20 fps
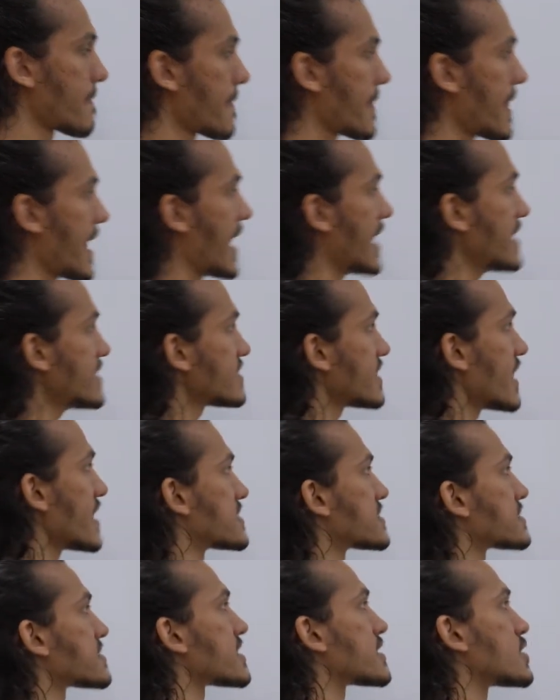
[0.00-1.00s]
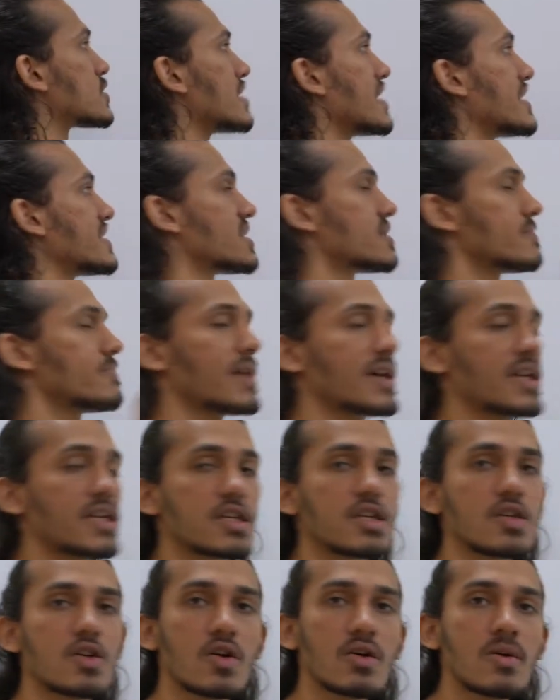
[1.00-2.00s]
and that is regulated by
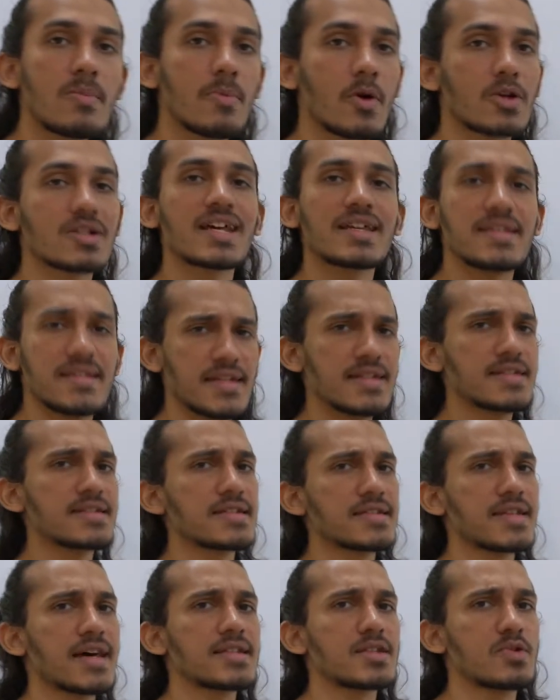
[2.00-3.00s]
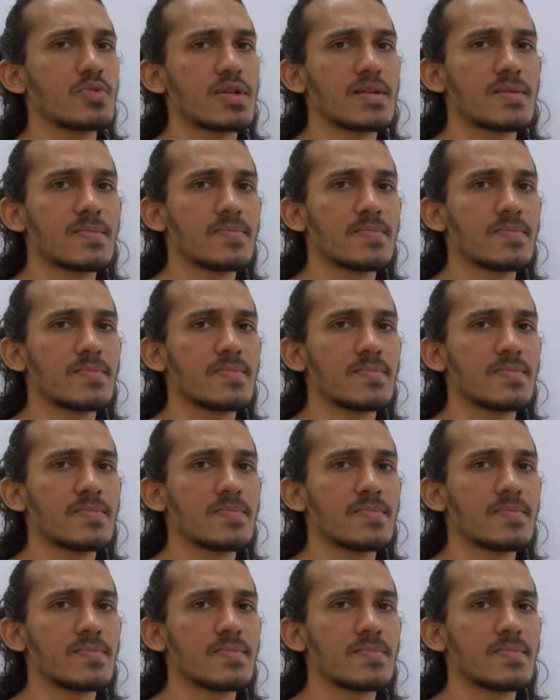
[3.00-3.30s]
your Pontine centers as well.